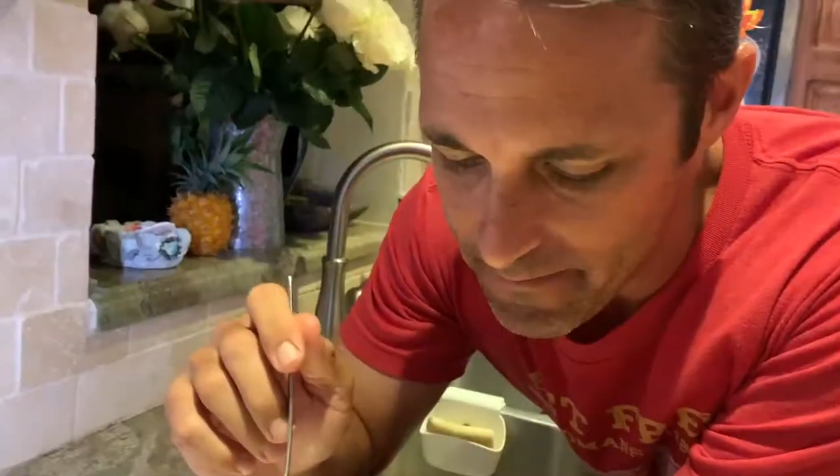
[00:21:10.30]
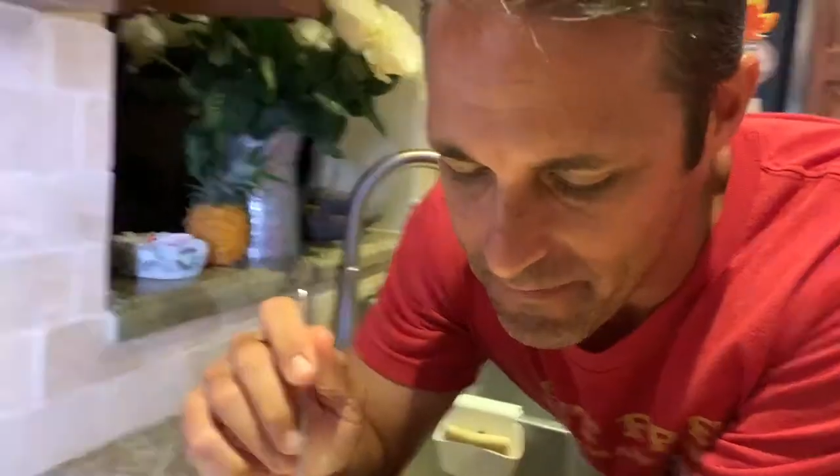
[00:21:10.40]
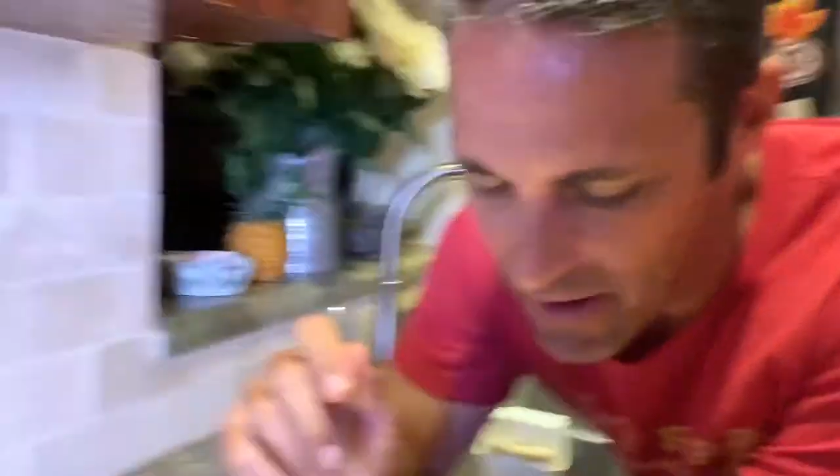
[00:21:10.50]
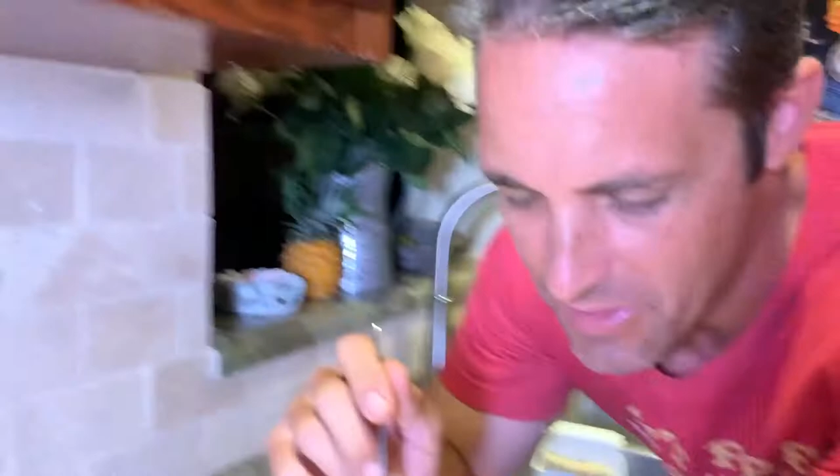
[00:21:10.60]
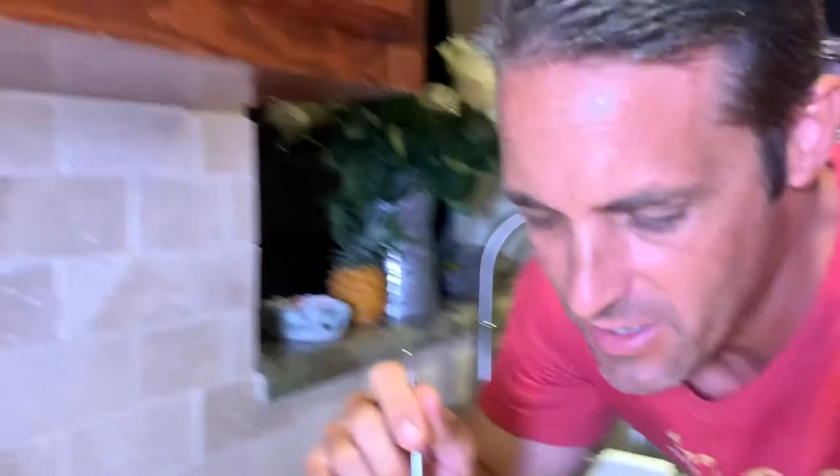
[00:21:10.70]

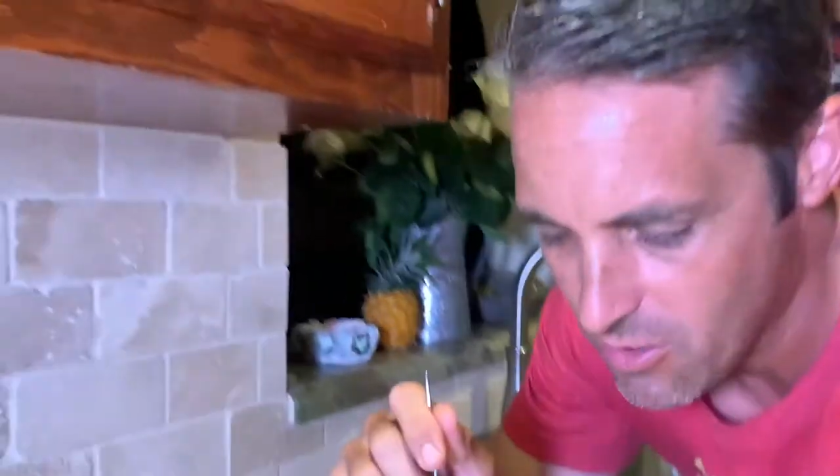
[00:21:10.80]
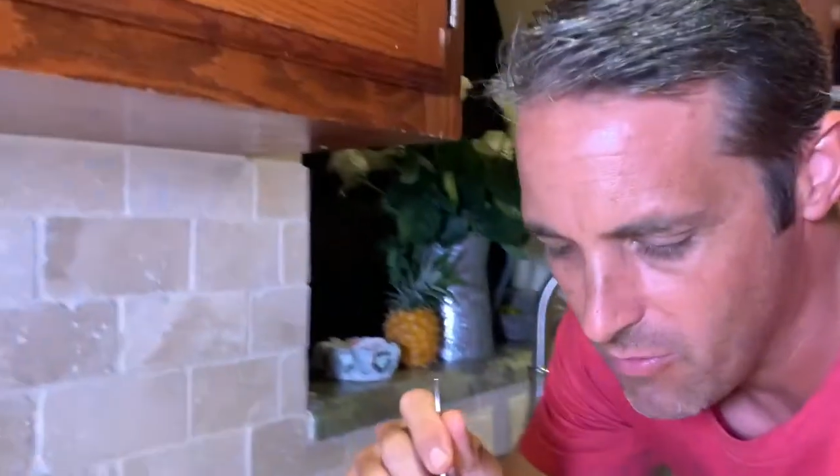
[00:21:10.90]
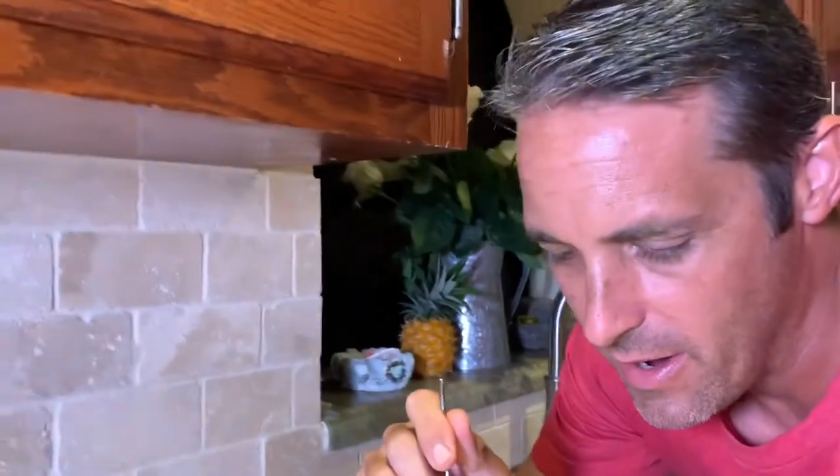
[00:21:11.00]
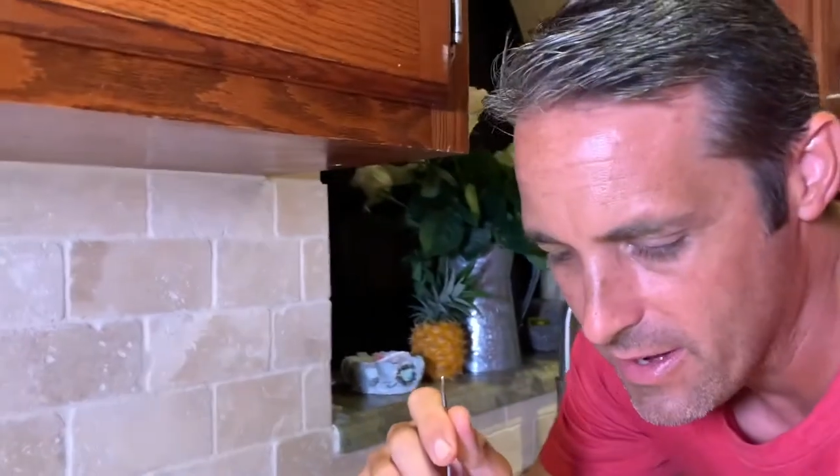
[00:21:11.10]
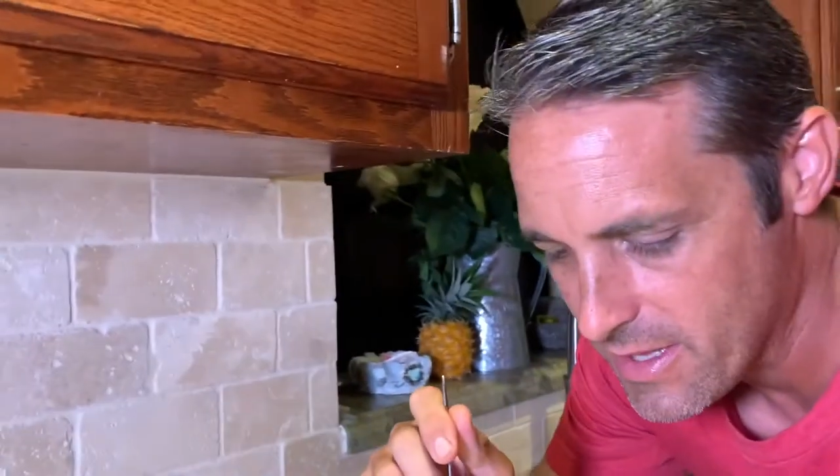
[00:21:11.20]
I think you're
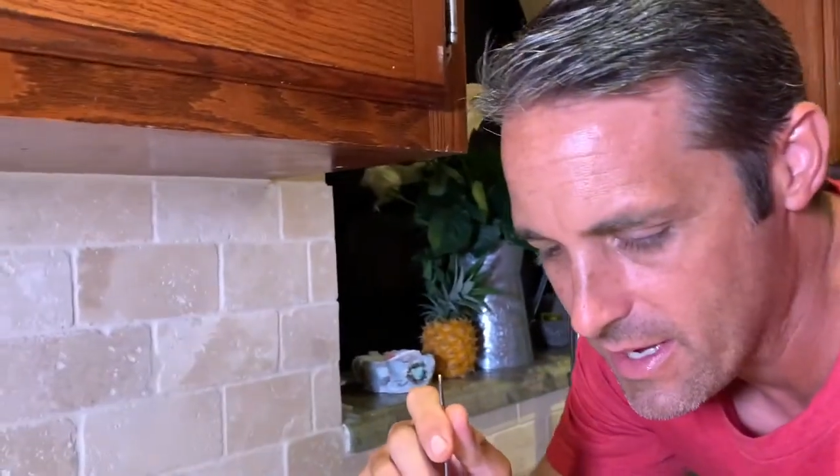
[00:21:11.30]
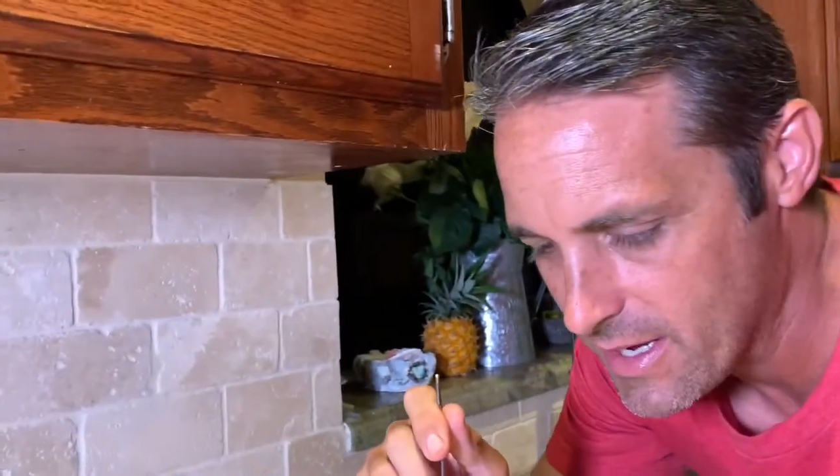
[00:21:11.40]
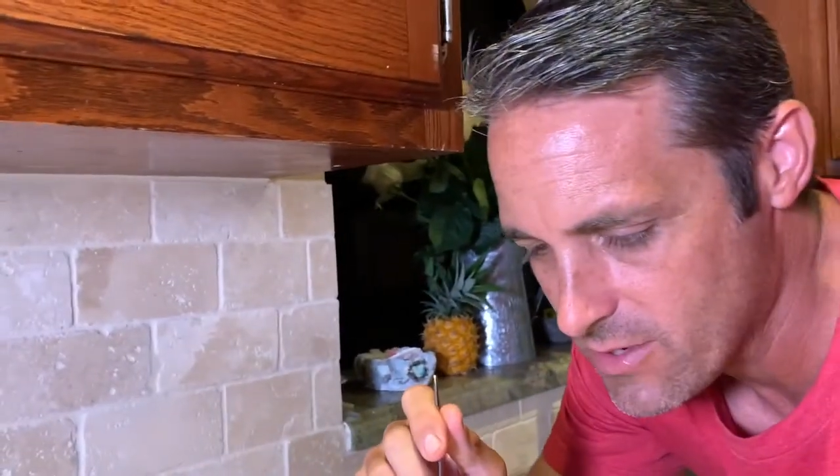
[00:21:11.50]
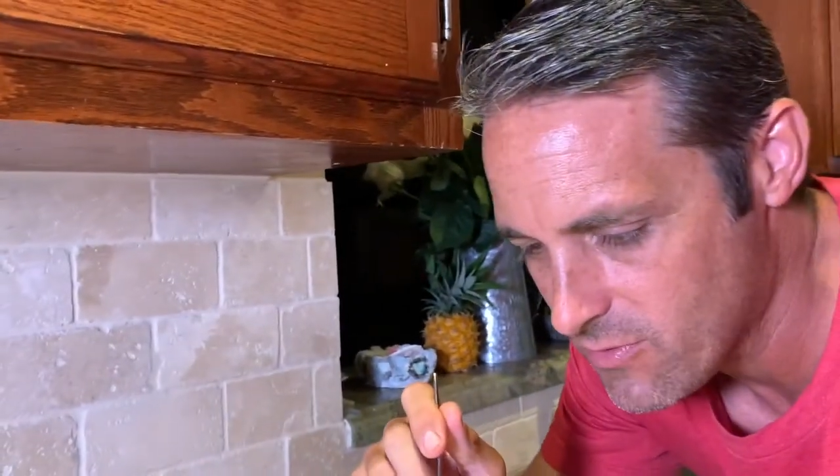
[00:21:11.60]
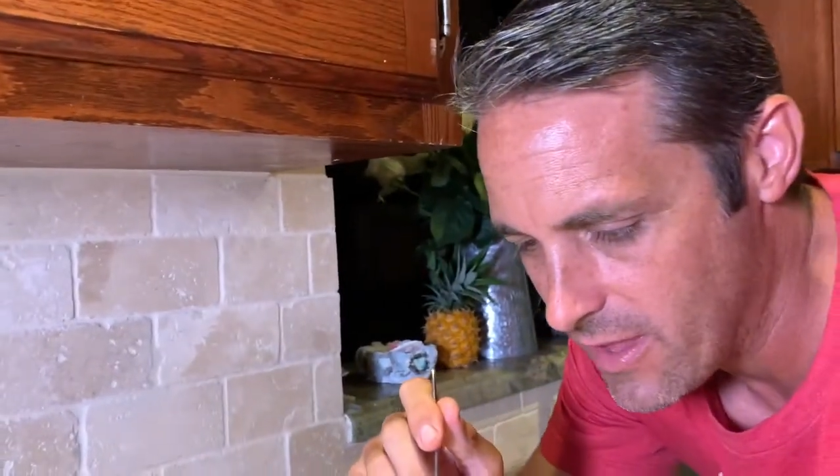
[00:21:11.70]
right. I think it
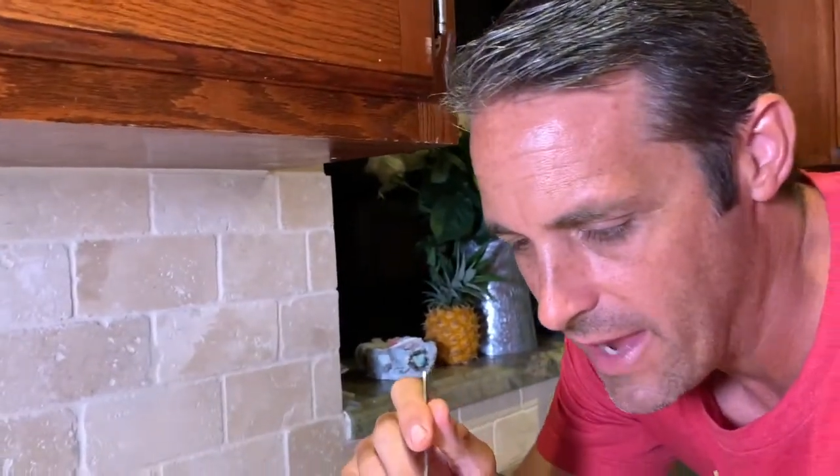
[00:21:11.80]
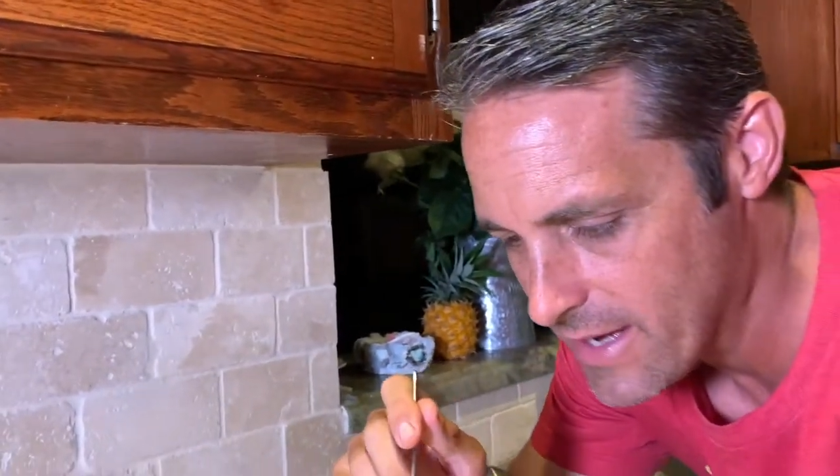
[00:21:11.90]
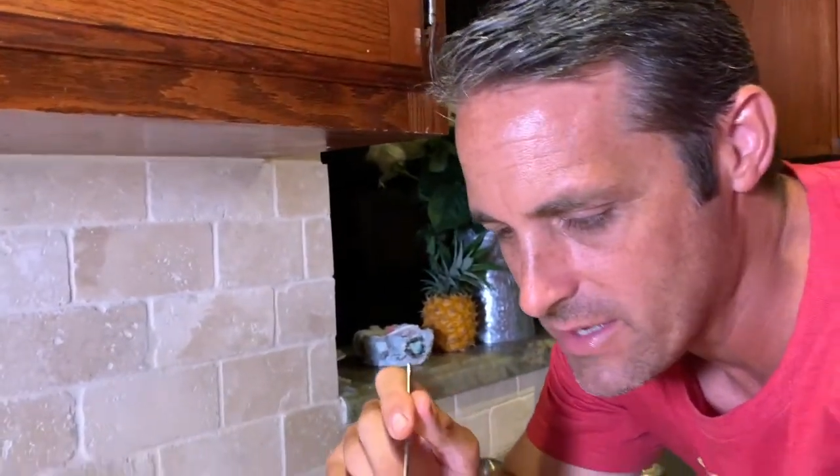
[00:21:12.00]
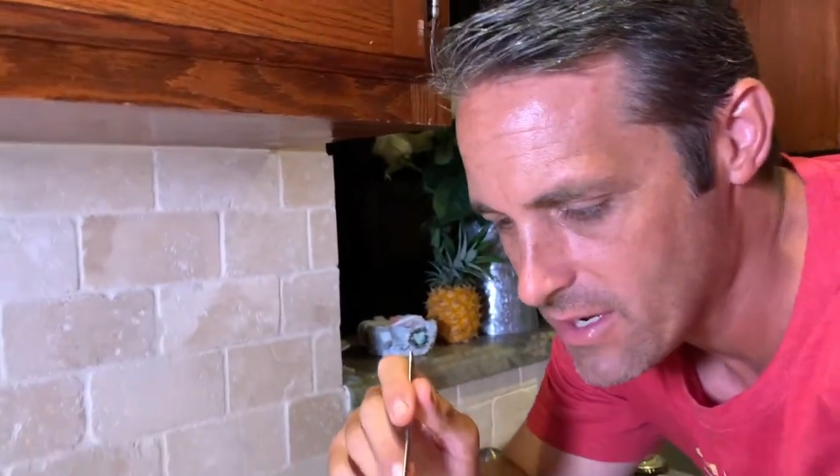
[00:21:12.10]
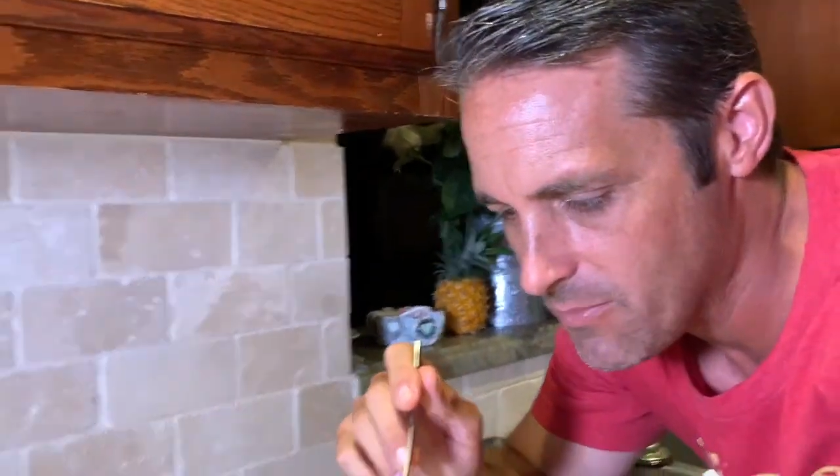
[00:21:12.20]
is
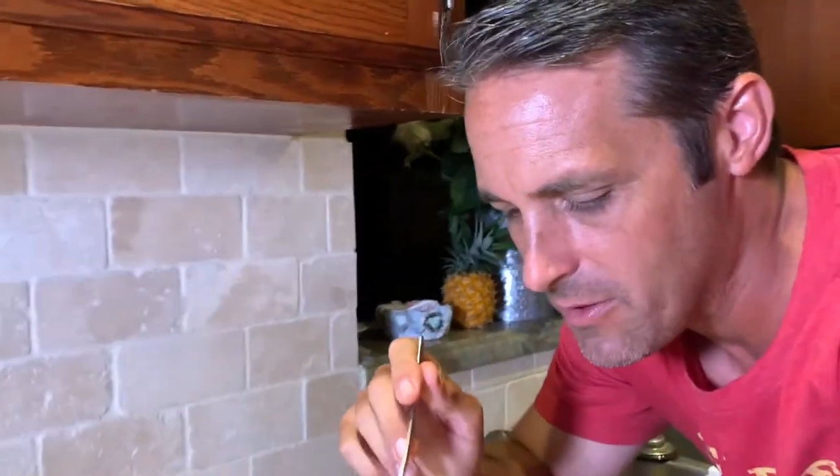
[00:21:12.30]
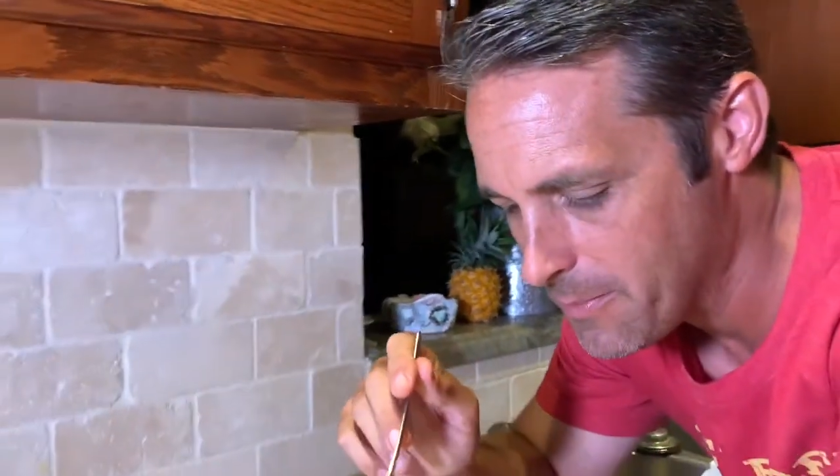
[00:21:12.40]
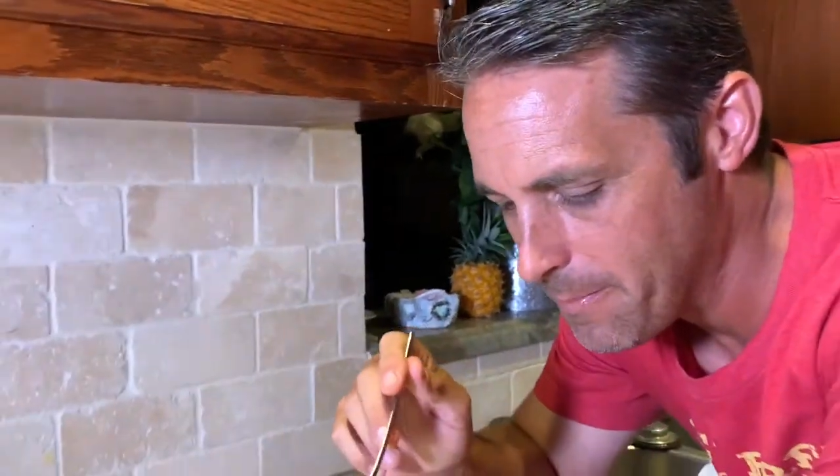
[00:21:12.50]
lacking something.